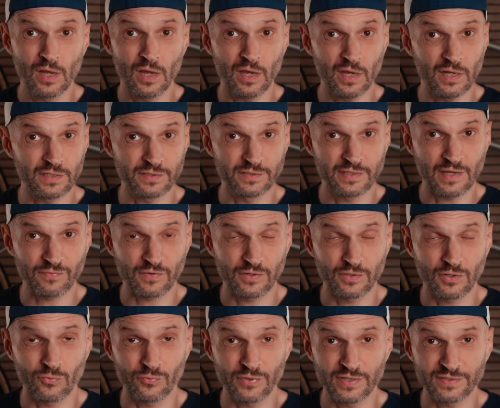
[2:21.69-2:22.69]
Definitely
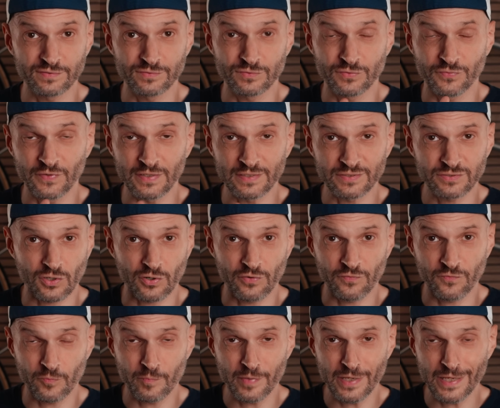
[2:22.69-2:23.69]
no reason to feel sorry
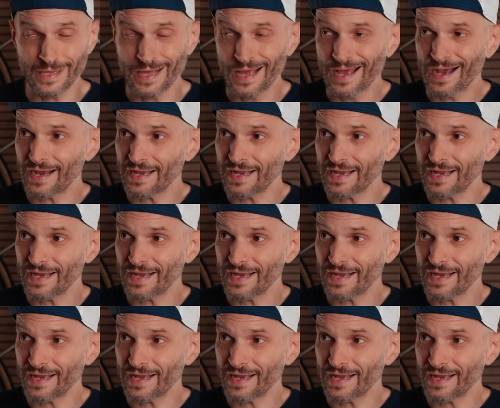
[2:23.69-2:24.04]
for me.